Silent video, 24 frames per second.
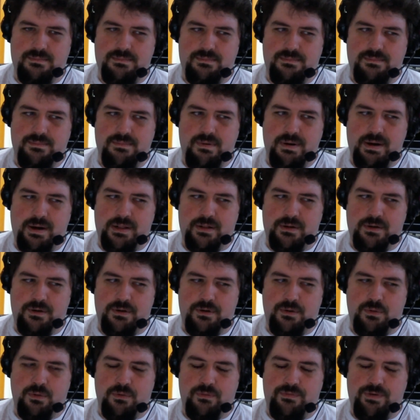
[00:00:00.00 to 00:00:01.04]

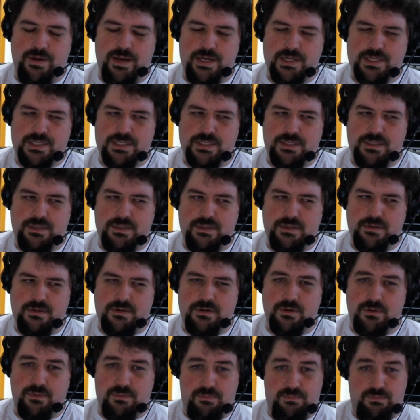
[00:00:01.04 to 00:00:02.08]
regular old-fashioned,
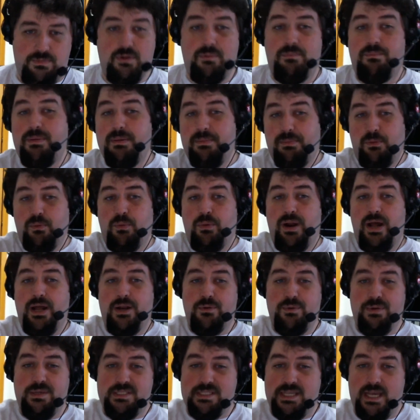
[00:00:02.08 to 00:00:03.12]
or people who are not
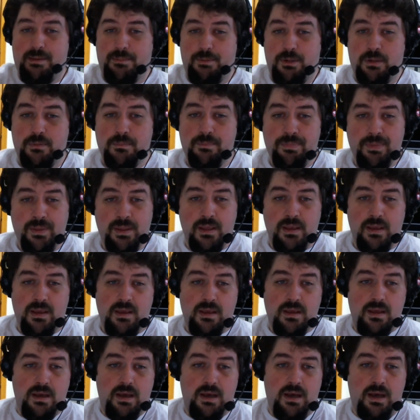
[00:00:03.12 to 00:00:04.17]
doing XAML.
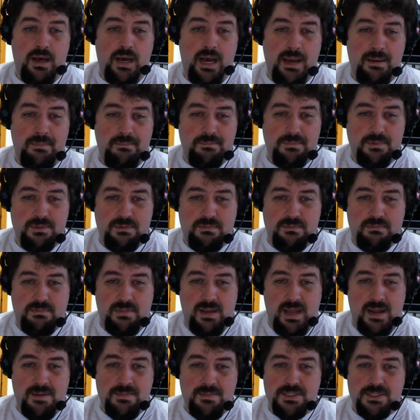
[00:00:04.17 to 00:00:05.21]
I'm
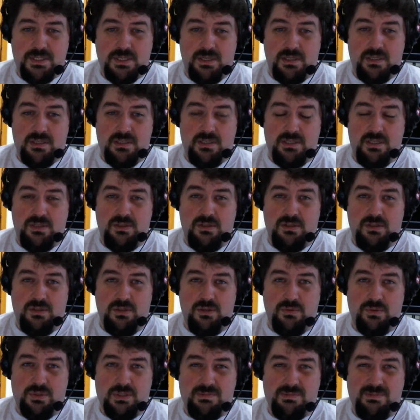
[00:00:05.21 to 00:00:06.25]
just going to continue to
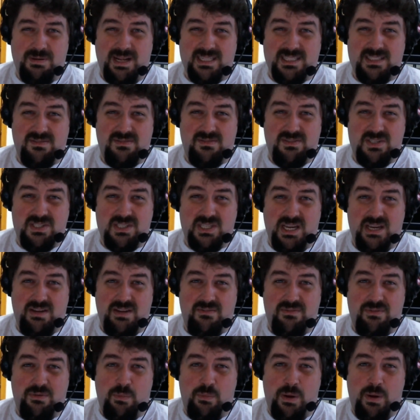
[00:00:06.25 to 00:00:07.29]
do responsive design
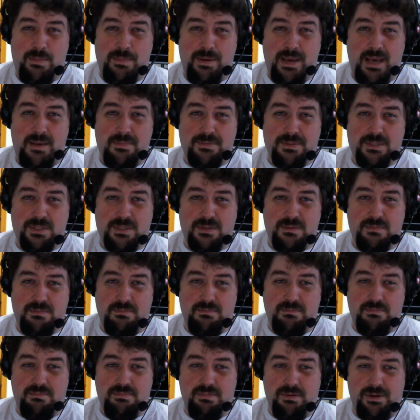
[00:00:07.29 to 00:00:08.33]
for web apps,
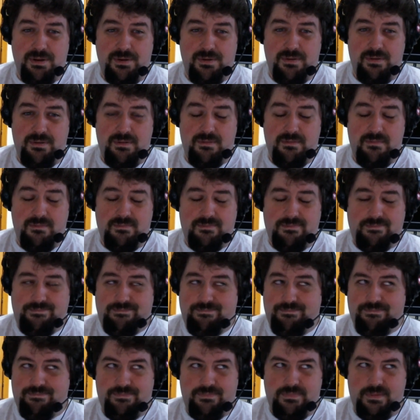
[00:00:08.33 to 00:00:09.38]
but
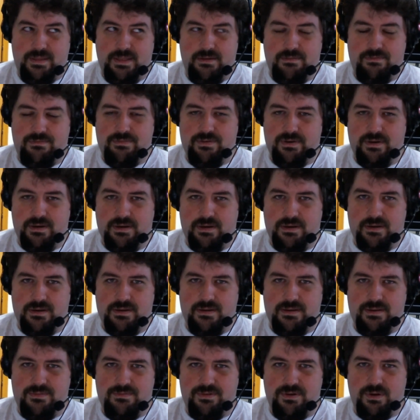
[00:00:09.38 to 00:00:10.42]
if
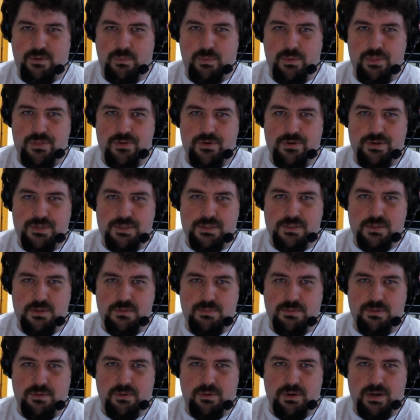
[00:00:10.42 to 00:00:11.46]
you're a Win32
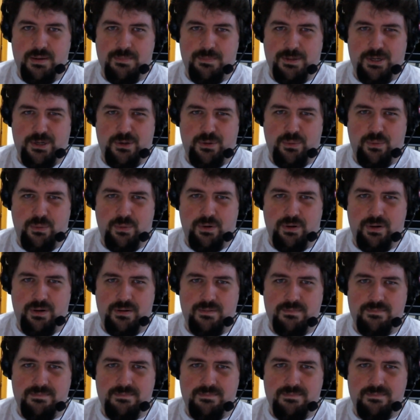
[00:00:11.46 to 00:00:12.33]
programmer or